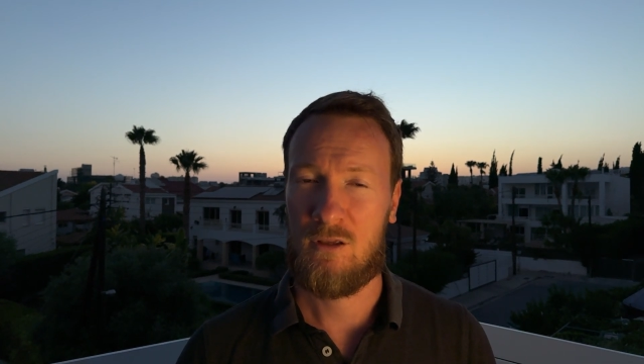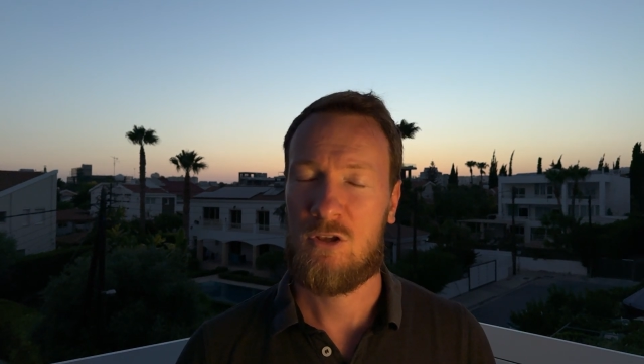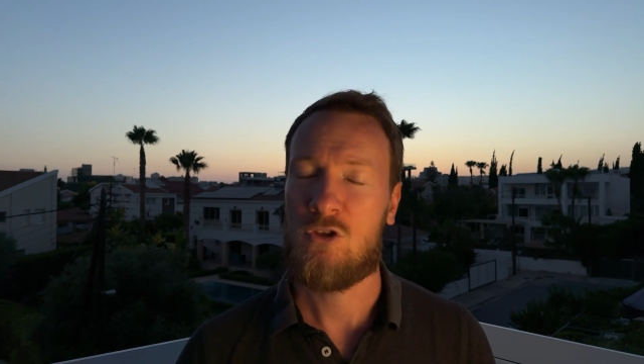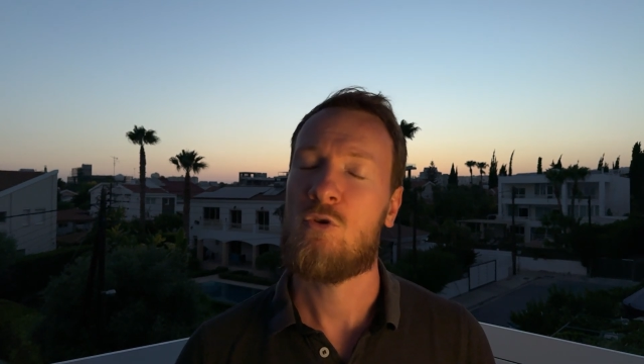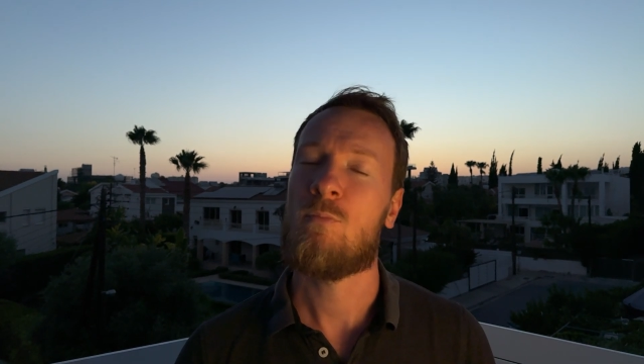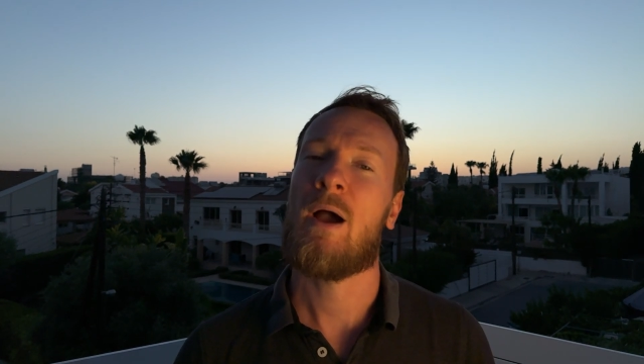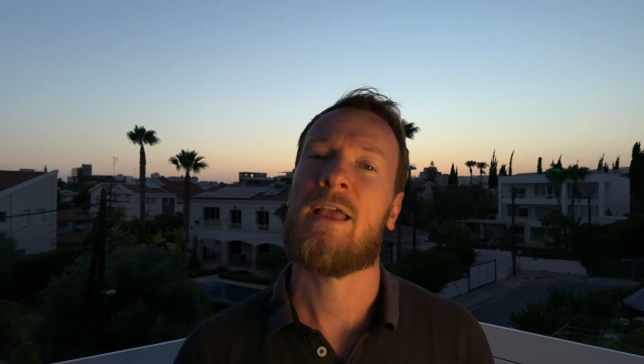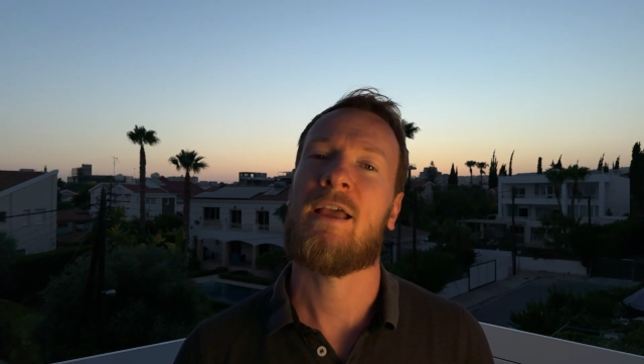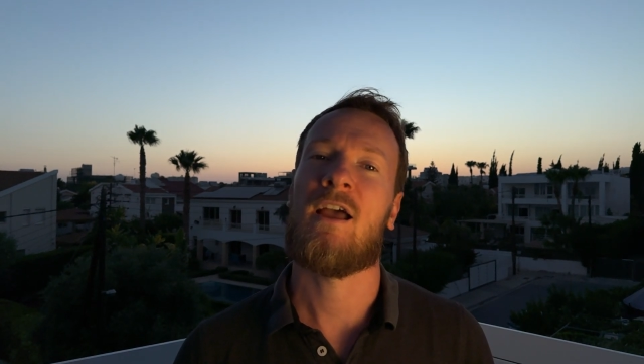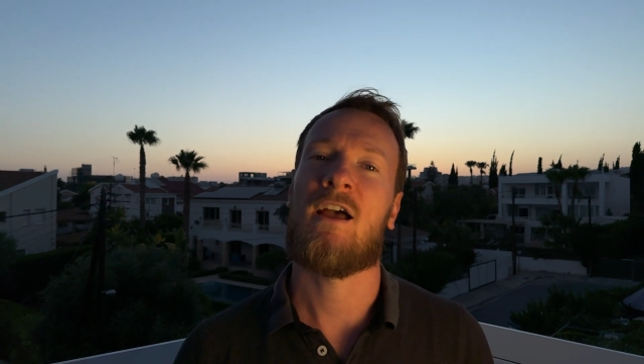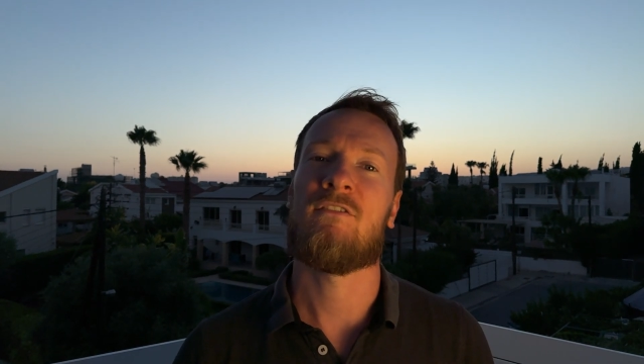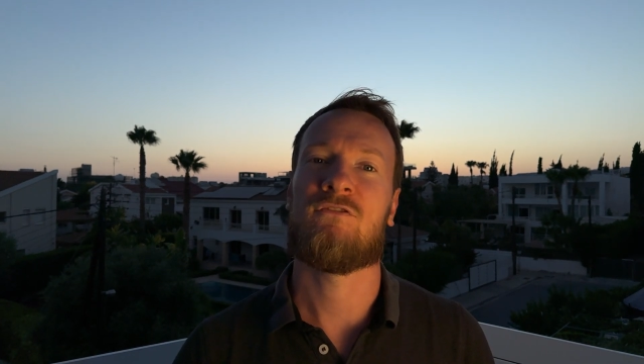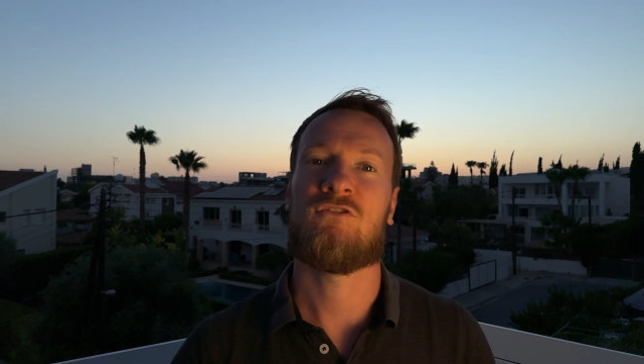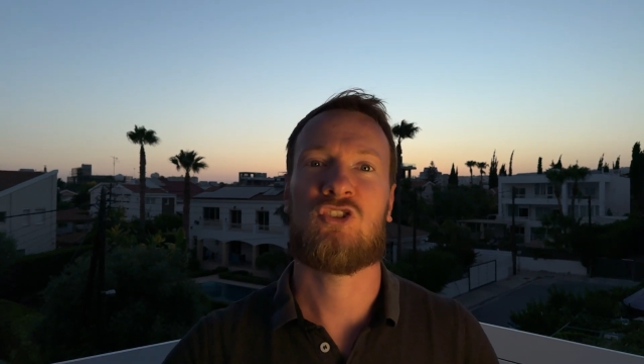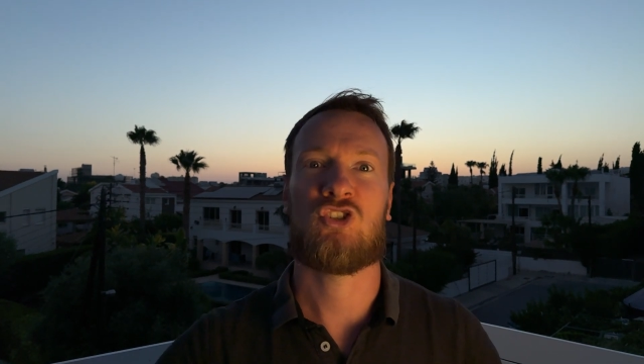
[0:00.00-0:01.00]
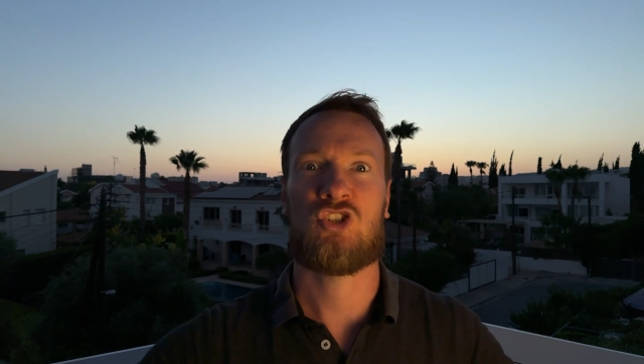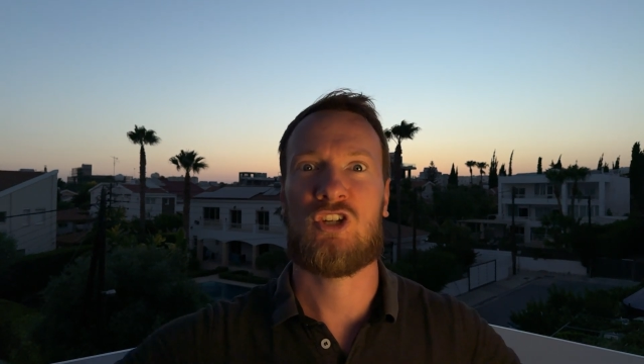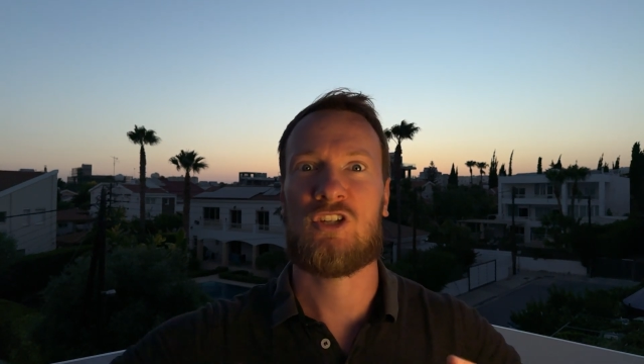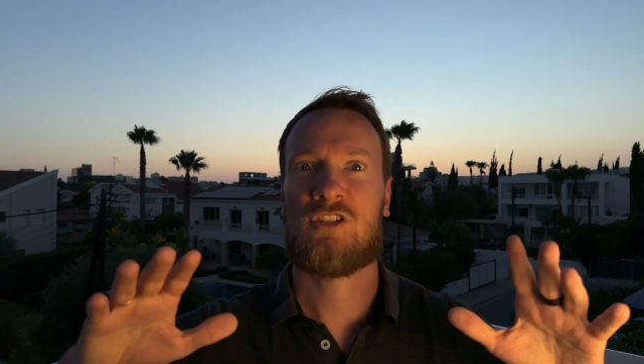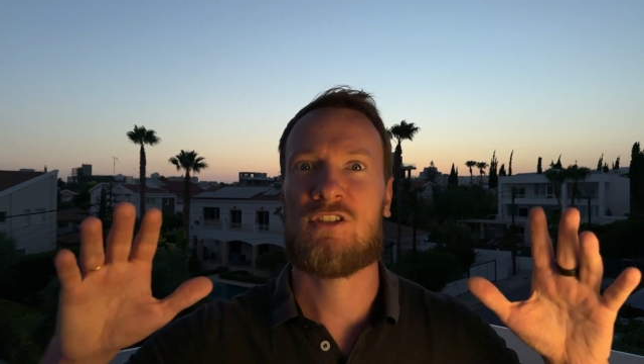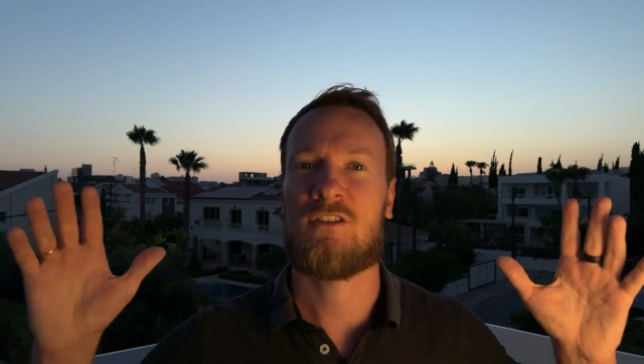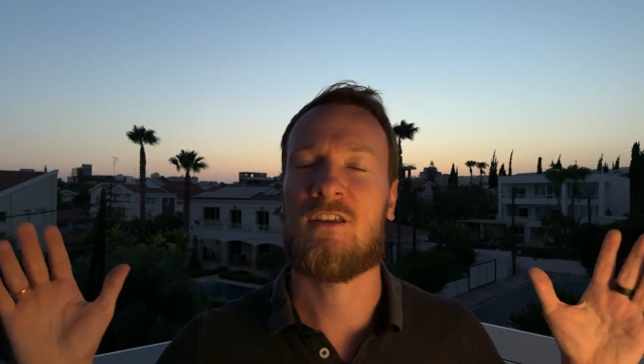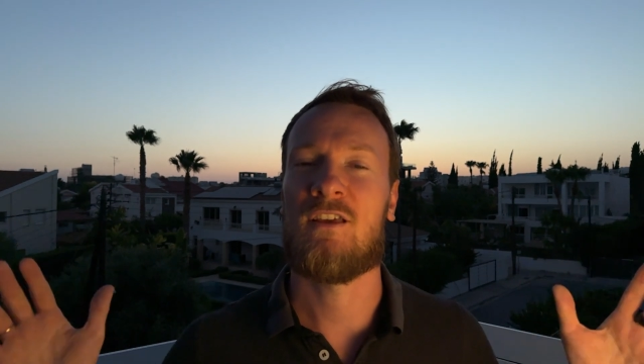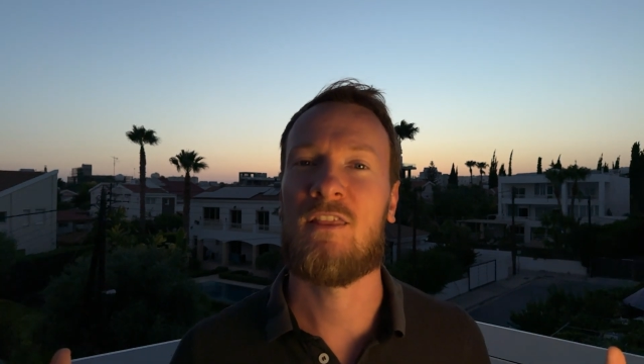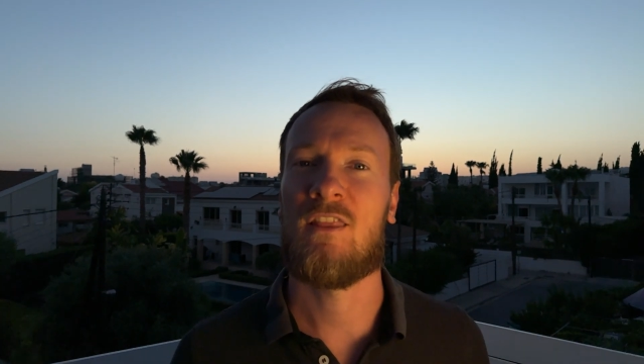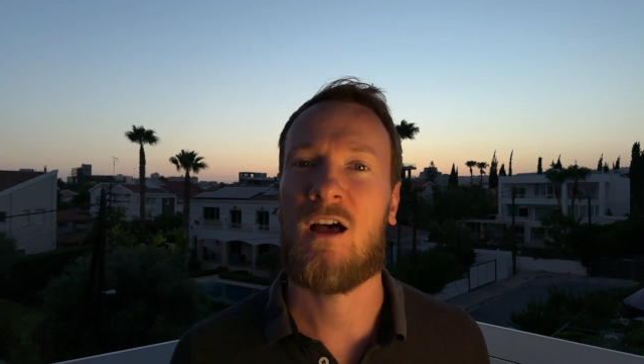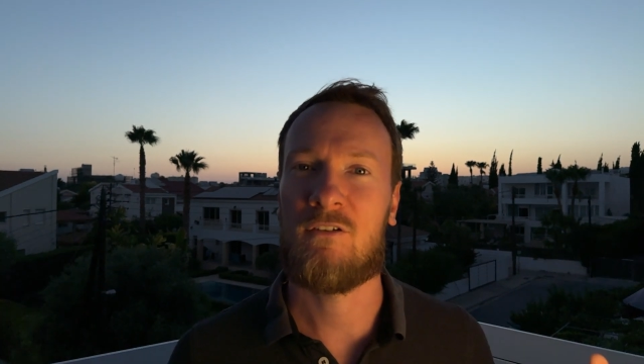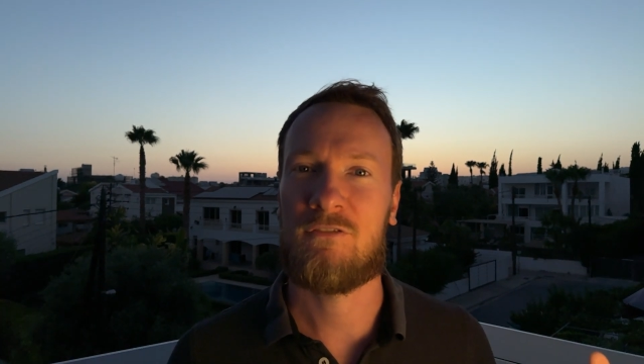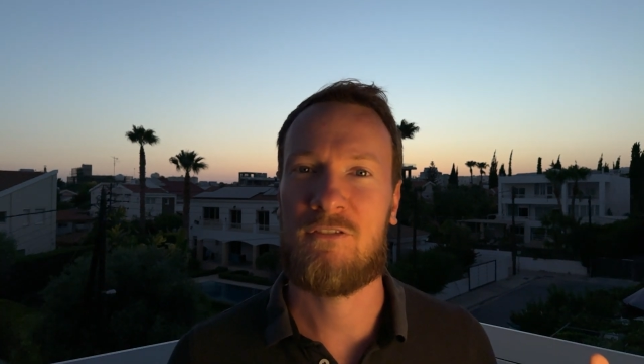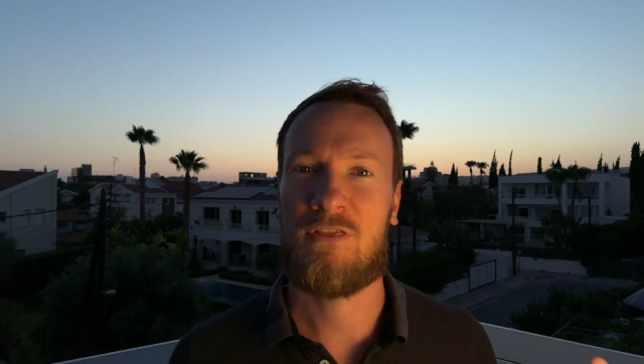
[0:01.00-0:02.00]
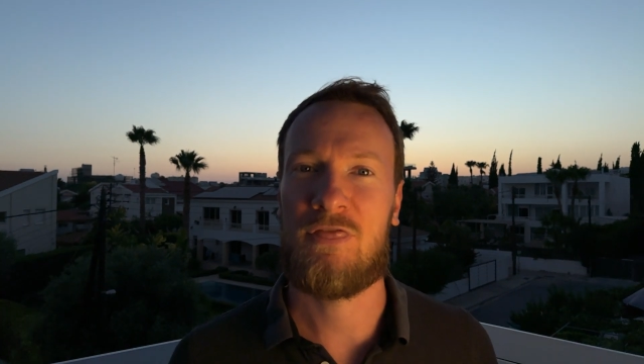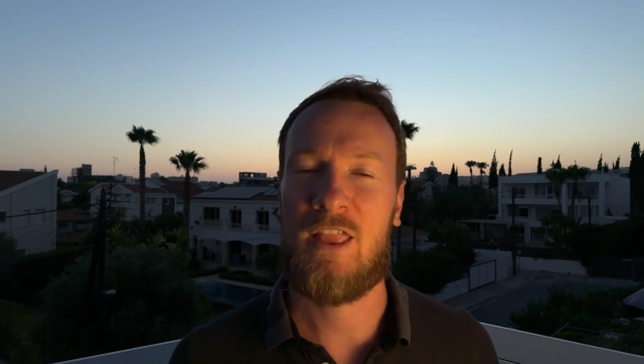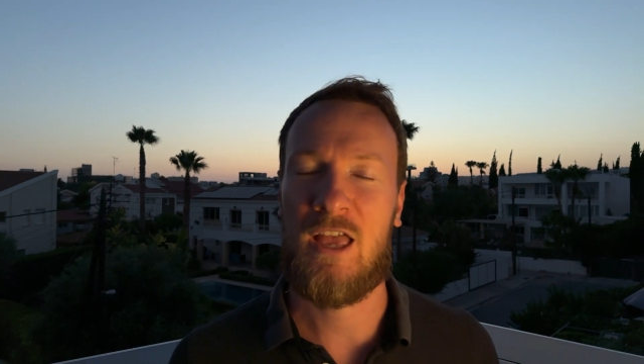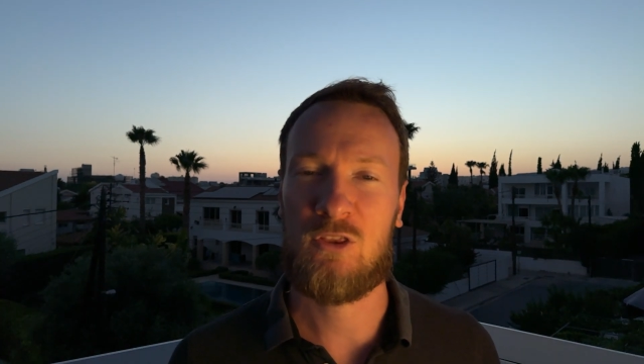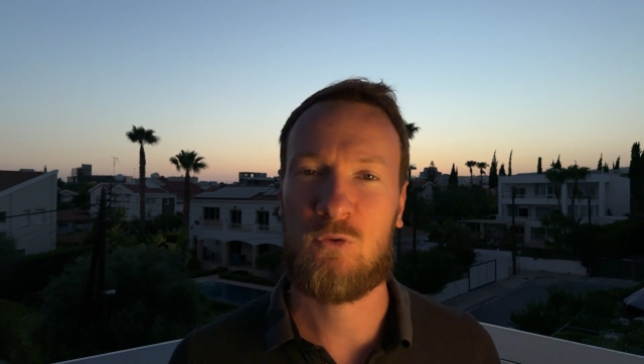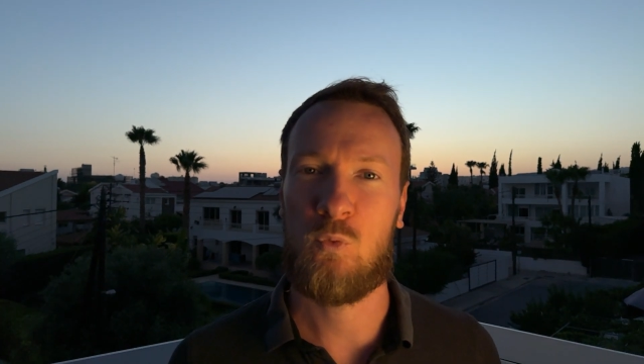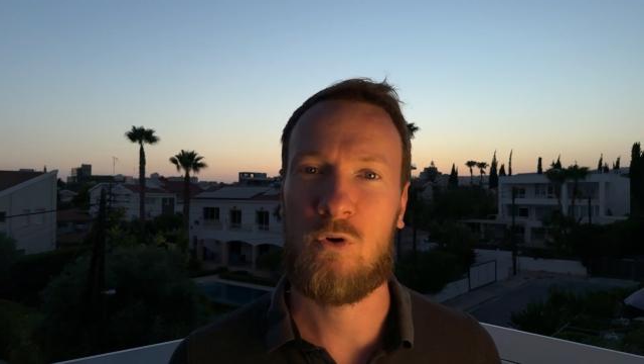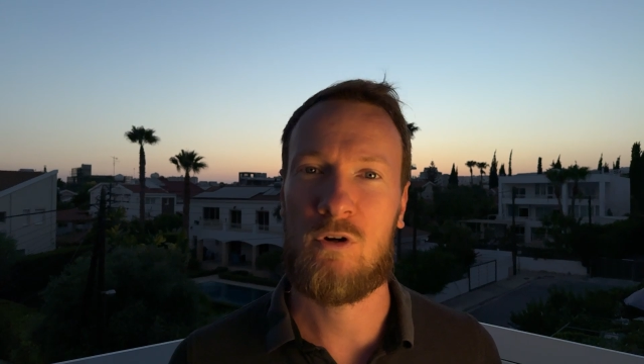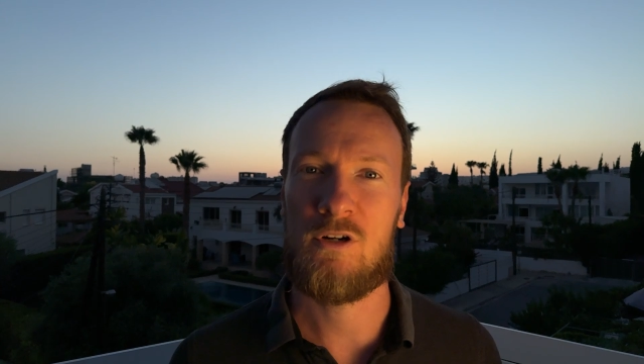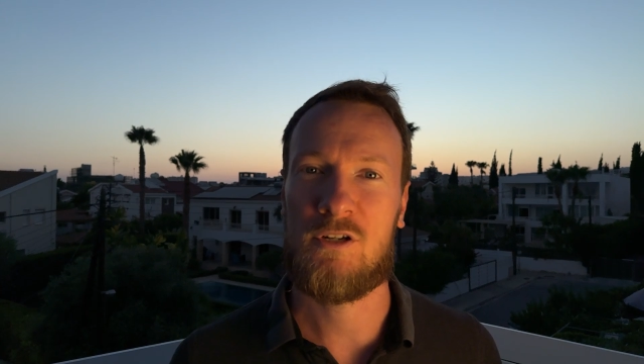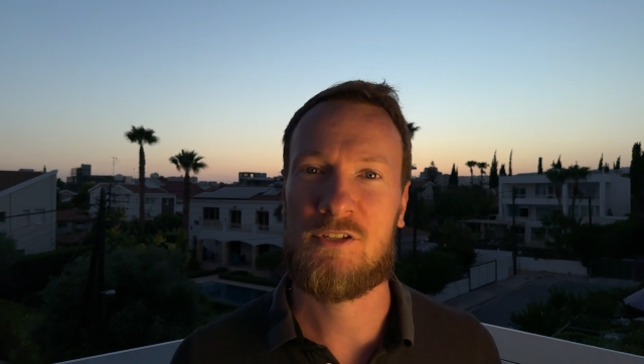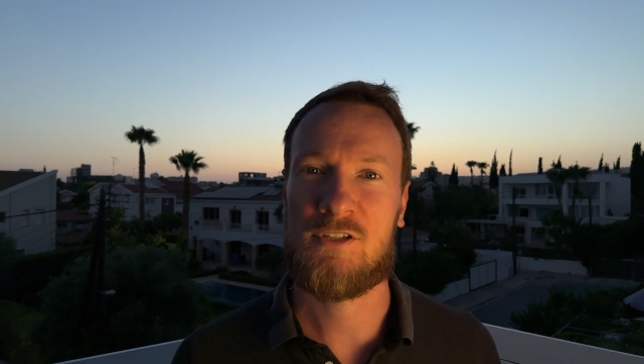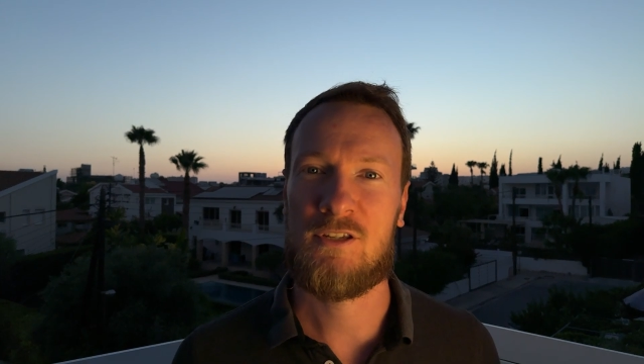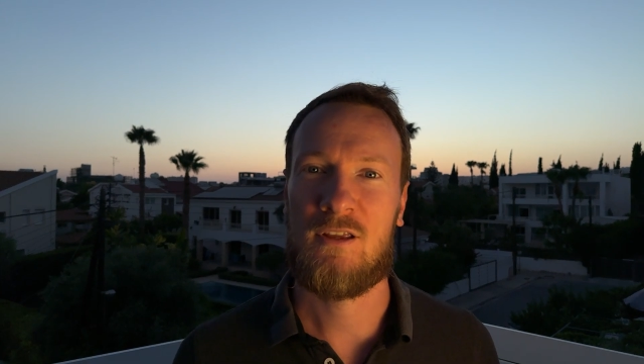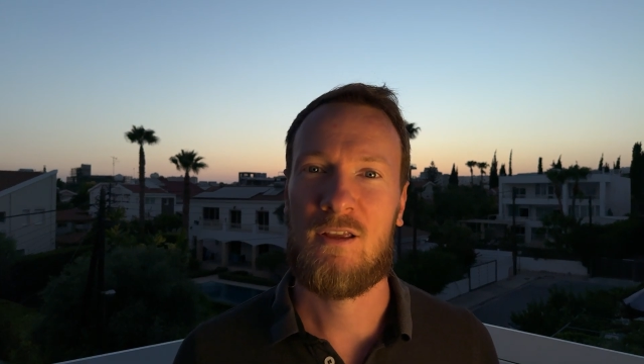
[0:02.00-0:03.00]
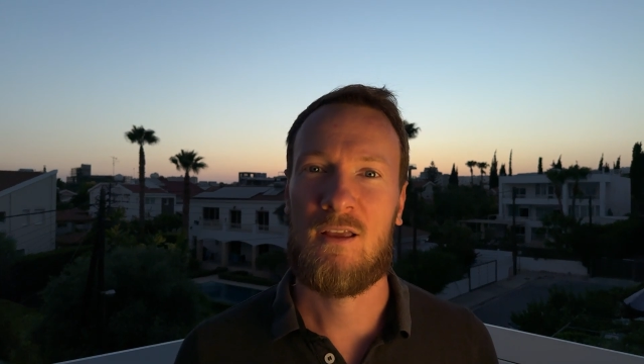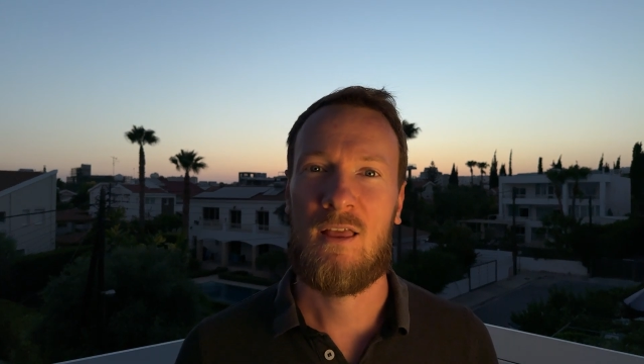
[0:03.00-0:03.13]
You might have just enough net worth.